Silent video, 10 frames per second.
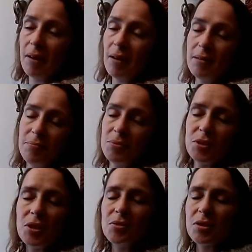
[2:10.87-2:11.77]
was
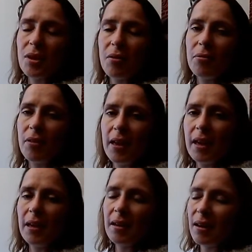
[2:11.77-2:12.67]
new to the whole
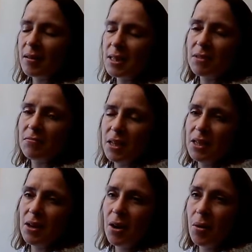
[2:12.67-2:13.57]
thing. I didn't really
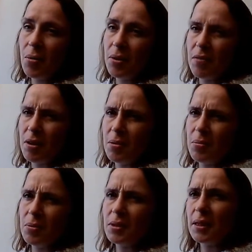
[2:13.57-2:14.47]
know whether I
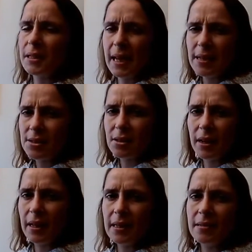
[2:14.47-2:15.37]
was going to take to
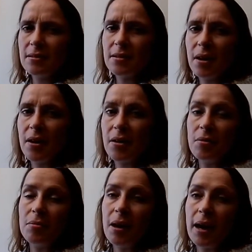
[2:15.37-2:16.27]
cycling,
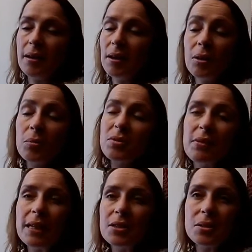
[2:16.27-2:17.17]
so and I wasn't
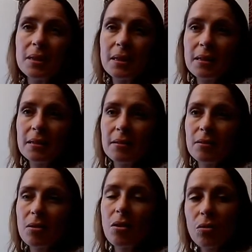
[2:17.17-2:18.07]
really doing
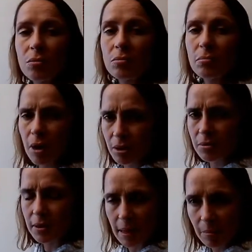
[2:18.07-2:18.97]
long miles at
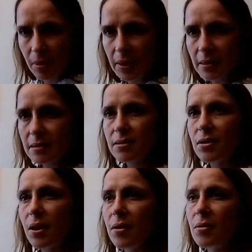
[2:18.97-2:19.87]
that point,
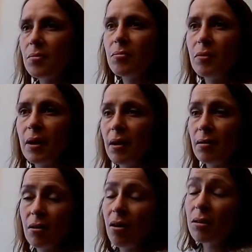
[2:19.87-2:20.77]
so I
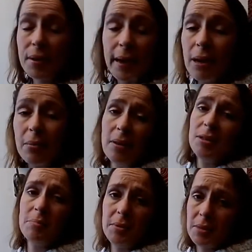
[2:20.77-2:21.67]
got on okay with it, to
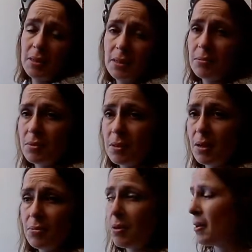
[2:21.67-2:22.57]
be honest. It
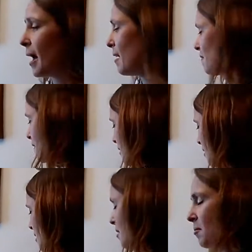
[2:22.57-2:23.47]
was okay for
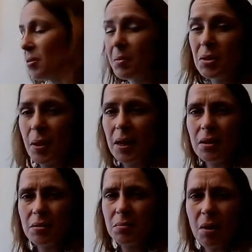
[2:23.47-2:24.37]
probably 20
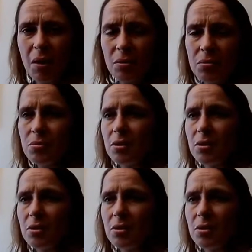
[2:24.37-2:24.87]
odd miles.